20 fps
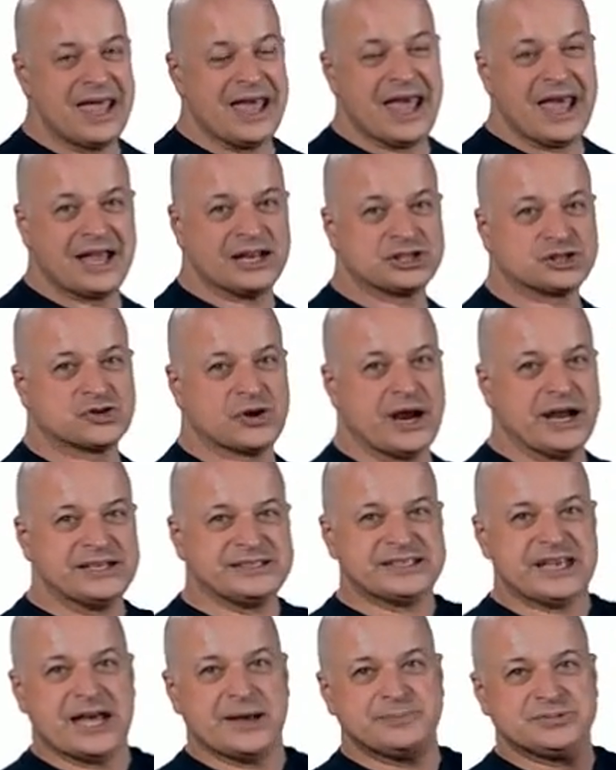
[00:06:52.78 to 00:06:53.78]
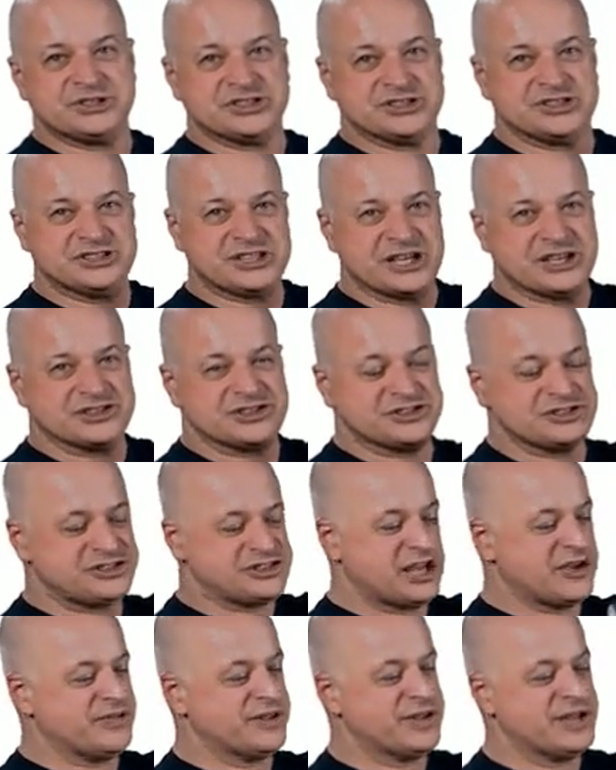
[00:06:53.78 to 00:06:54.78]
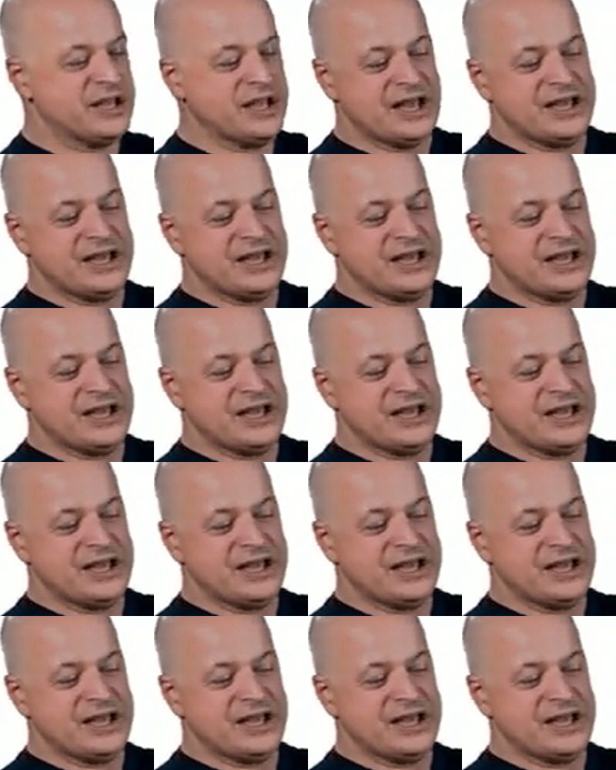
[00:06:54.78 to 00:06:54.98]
And triceps is 6 and 7.